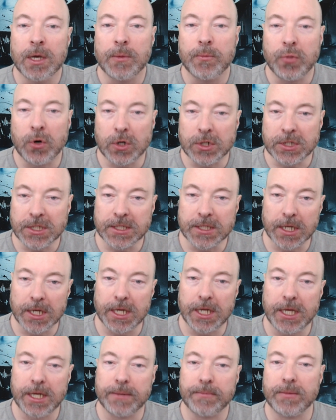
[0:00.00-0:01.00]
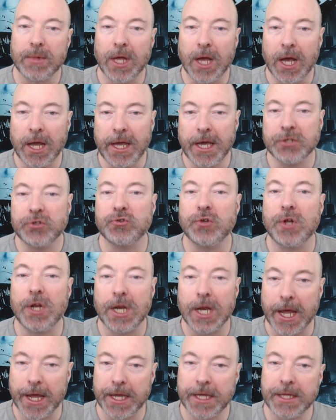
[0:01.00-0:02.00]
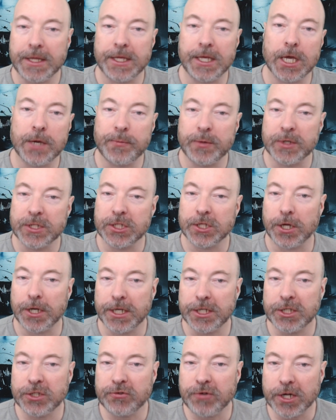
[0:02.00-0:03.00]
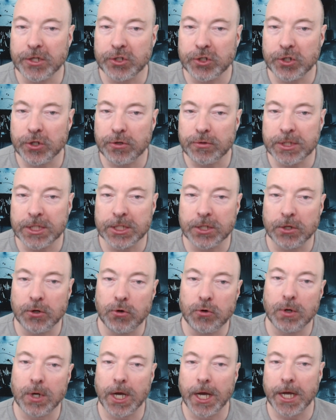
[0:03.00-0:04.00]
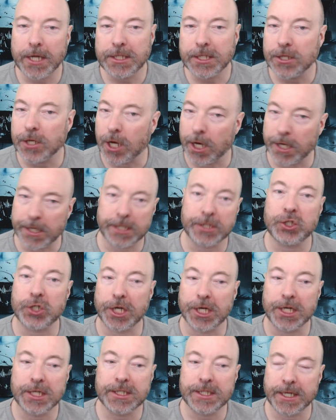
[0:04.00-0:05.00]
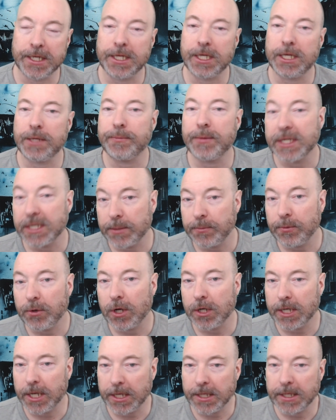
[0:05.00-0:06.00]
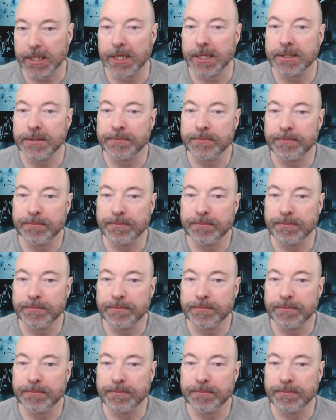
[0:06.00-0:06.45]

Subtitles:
Personally, I actually like the episodic structure, so I did not inject any metaplot like that.